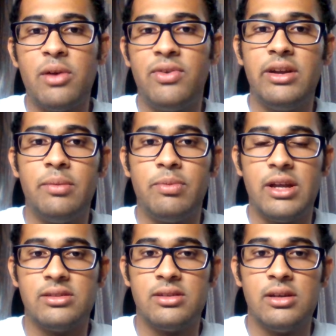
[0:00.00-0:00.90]
I felt
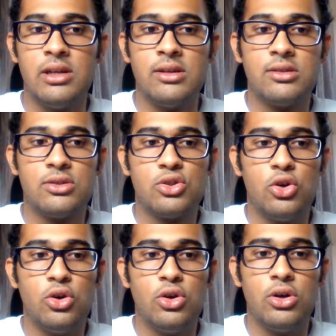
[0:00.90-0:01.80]
depressed.
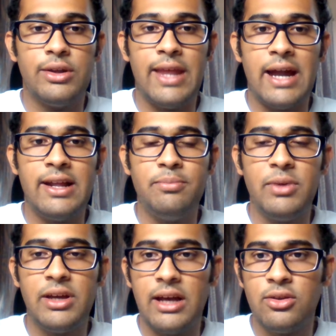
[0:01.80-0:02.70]
So that helped
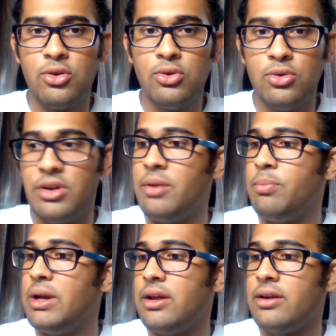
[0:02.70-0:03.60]
me get through
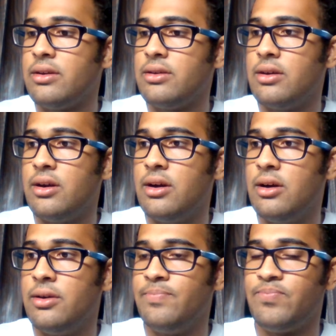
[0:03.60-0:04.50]
repeating
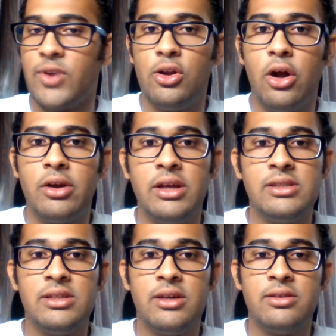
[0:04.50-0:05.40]
a lot
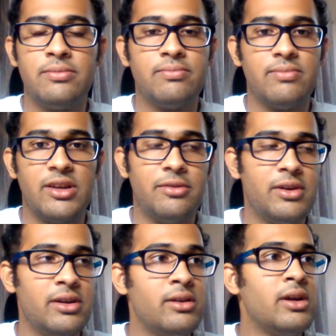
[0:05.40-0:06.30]
easier in a
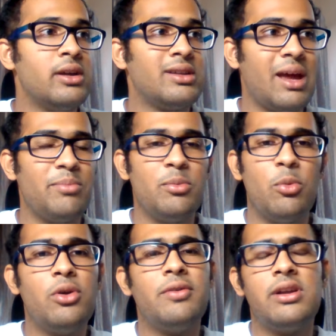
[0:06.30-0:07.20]
way. Kept me
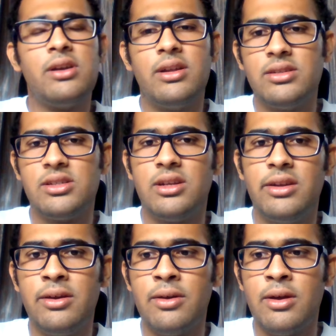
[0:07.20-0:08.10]
motivated
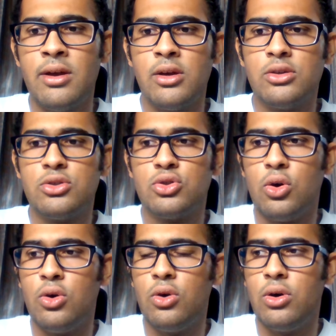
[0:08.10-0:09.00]
initially.
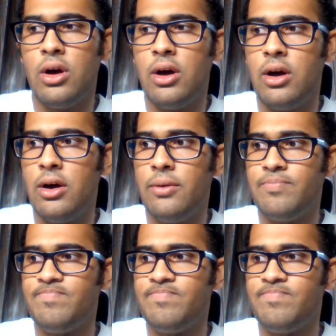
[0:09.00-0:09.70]
So.